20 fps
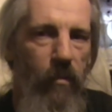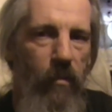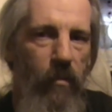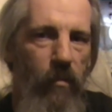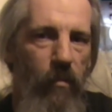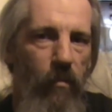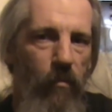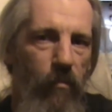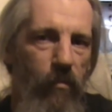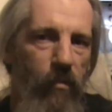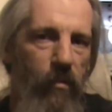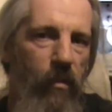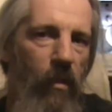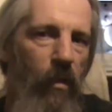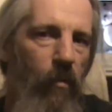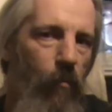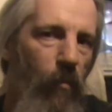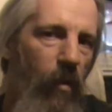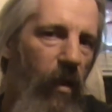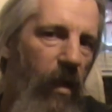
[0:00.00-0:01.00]
You'll see
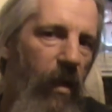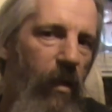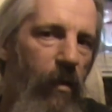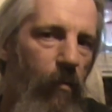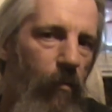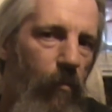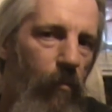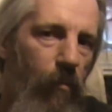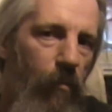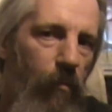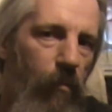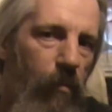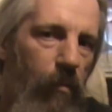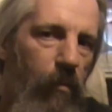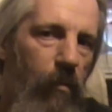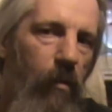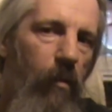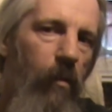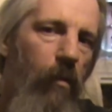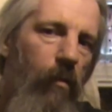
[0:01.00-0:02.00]
where your
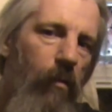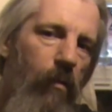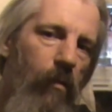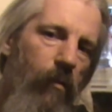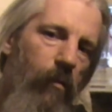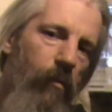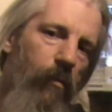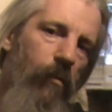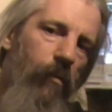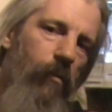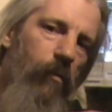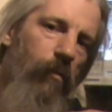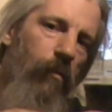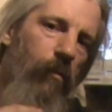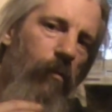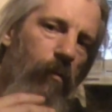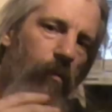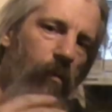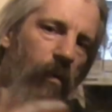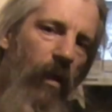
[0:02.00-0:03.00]

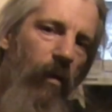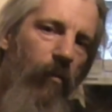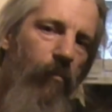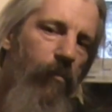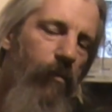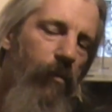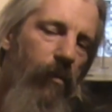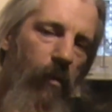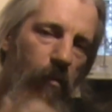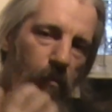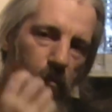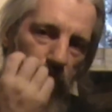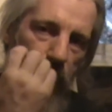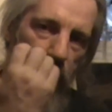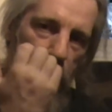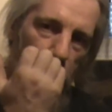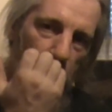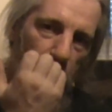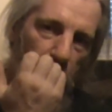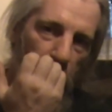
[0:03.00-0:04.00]
kettle skills
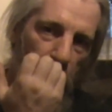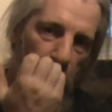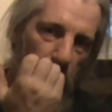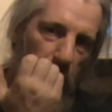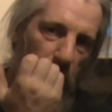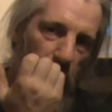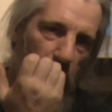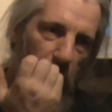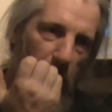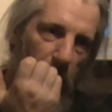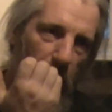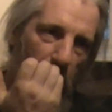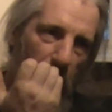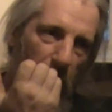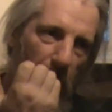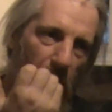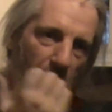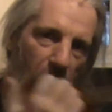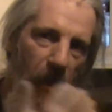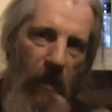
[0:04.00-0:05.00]
and
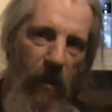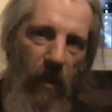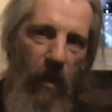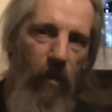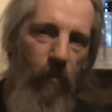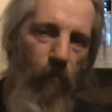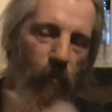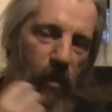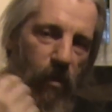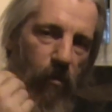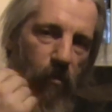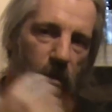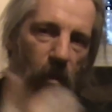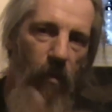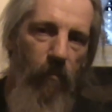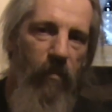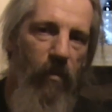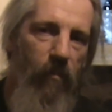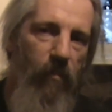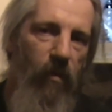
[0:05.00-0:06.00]
then when you
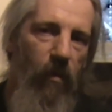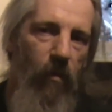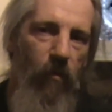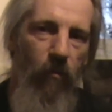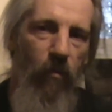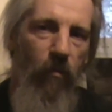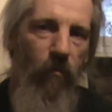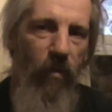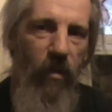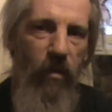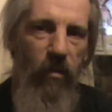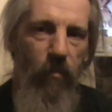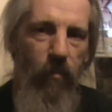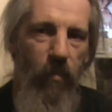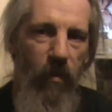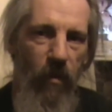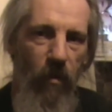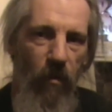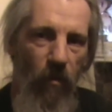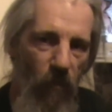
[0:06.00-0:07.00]
come to do a
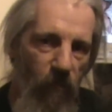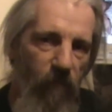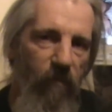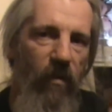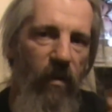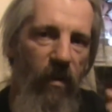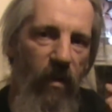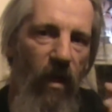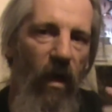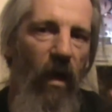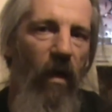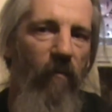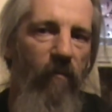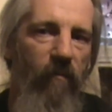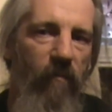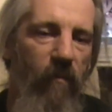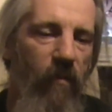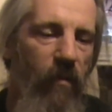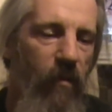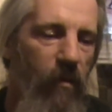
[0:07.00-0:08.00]
recipe off the cuff,